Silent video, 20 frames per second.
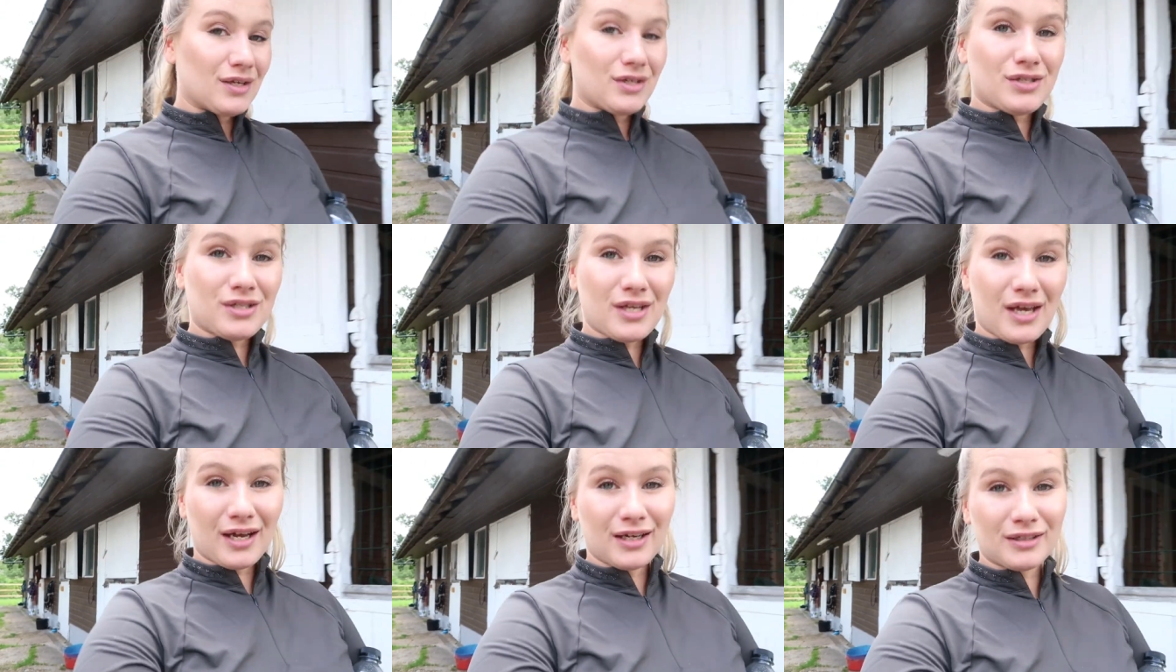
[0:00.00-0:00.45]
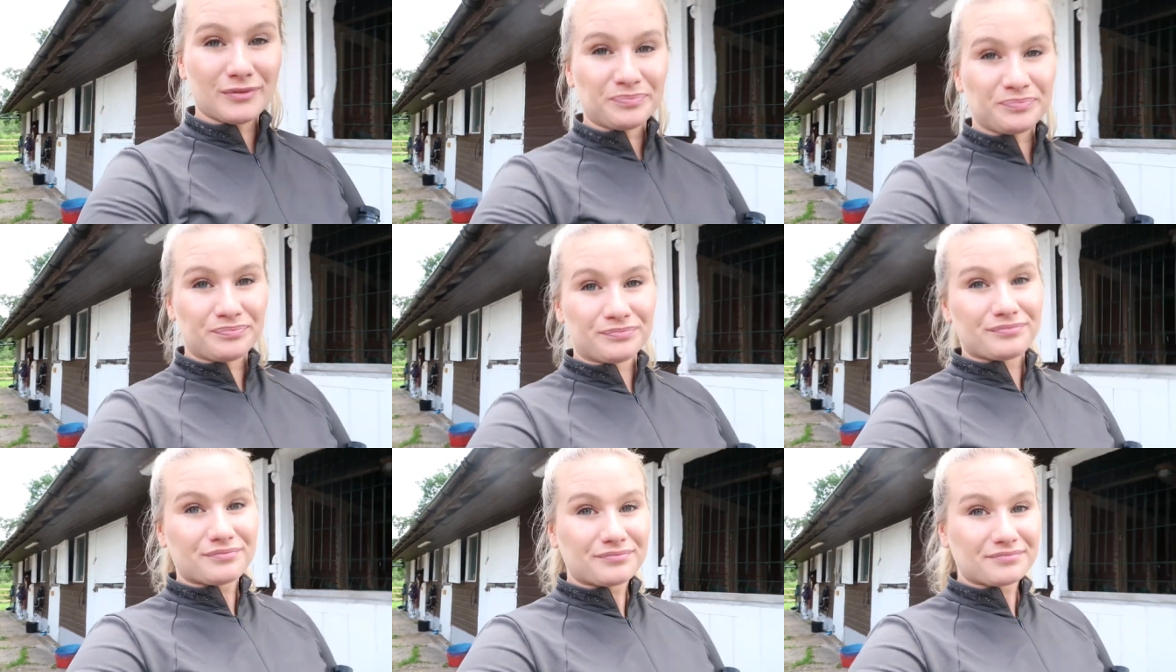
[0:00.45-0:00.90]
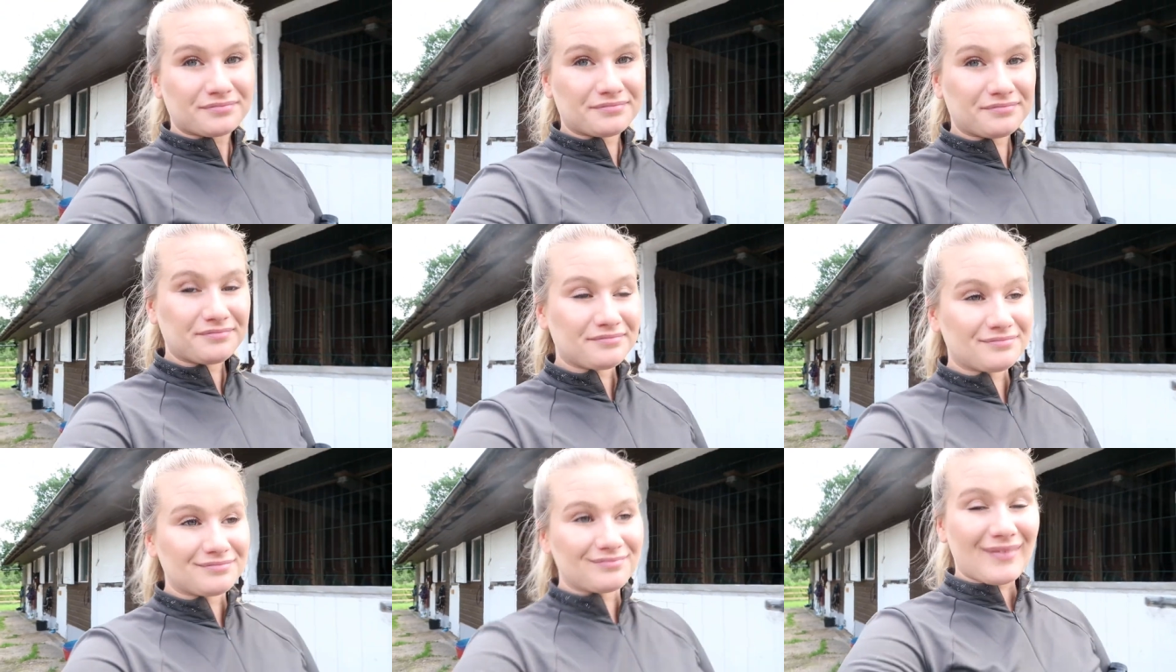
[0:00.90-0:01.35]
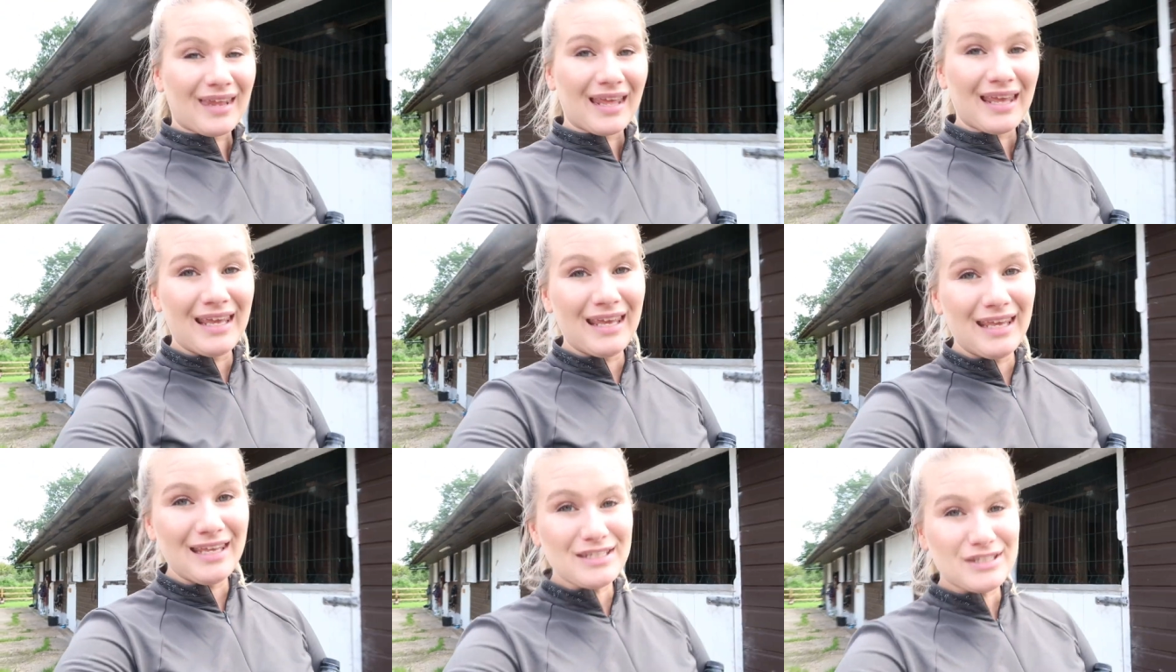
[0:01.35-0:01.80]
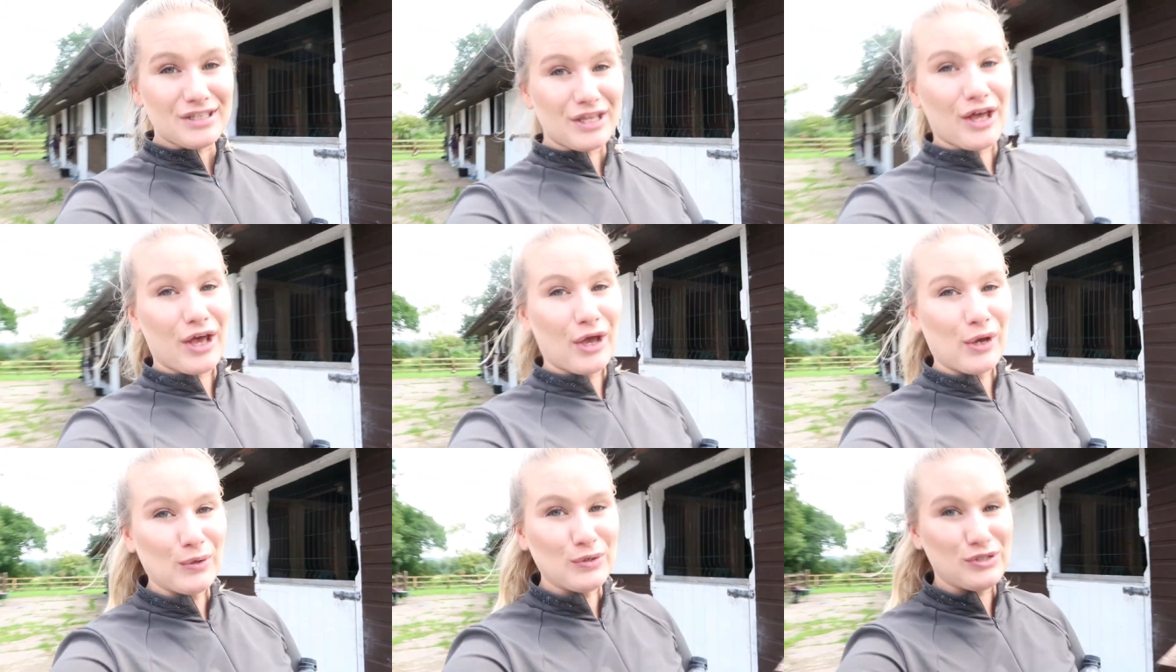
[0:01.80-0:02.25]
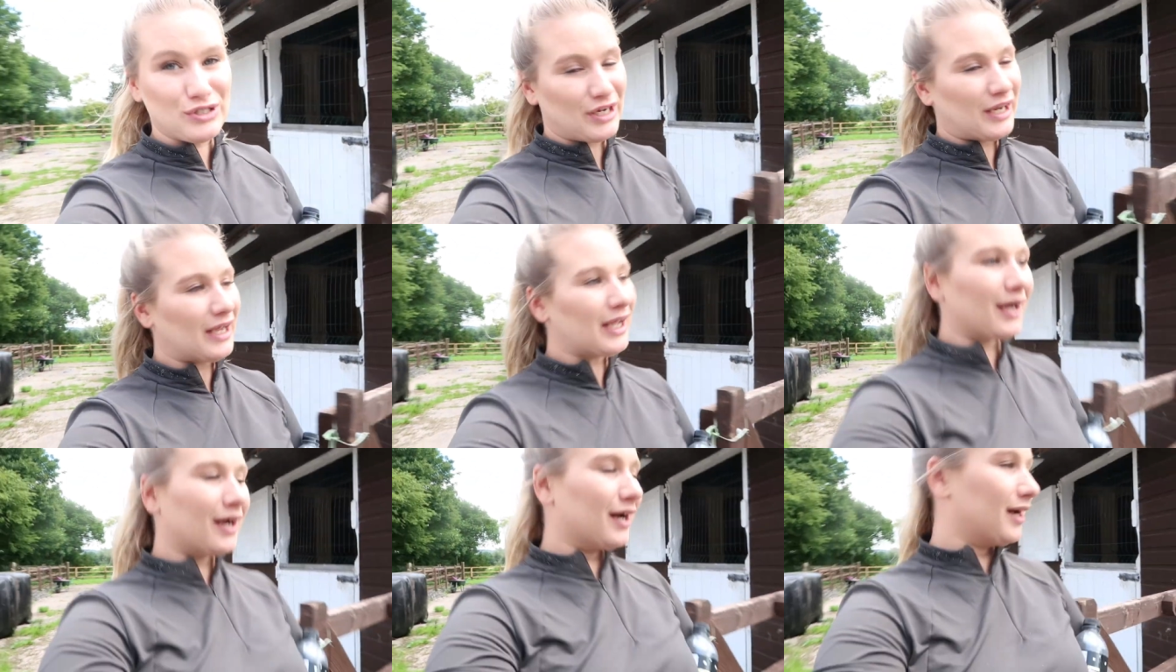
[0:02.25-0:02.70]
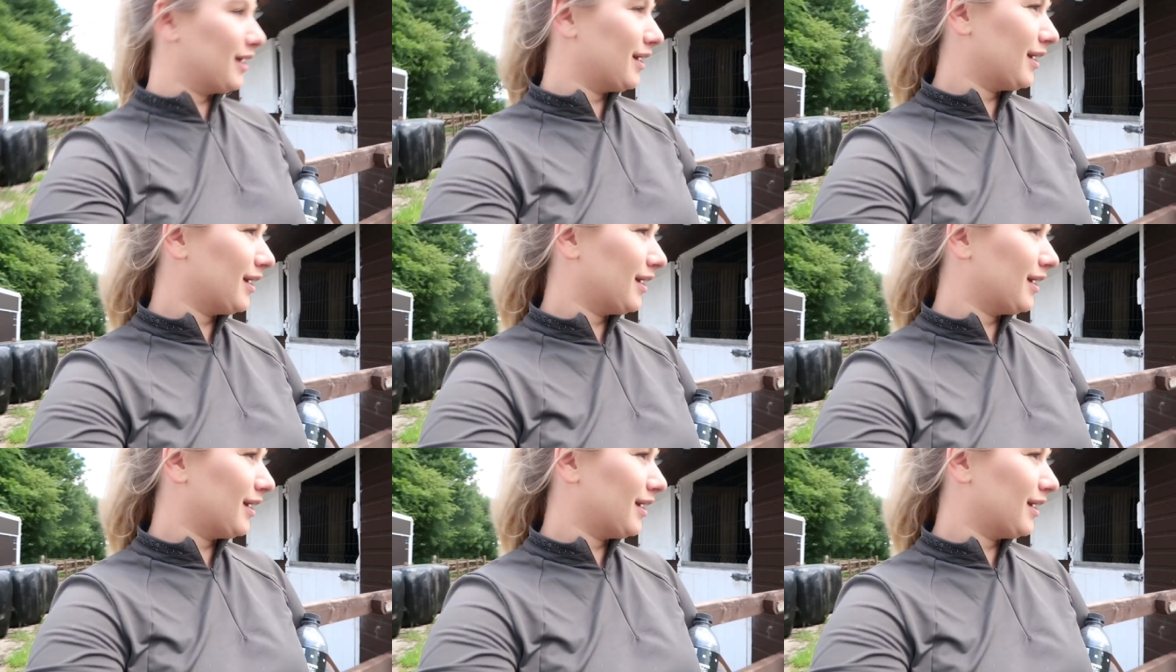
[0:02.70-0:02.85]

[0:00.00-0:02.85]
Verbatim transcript: so he's the OG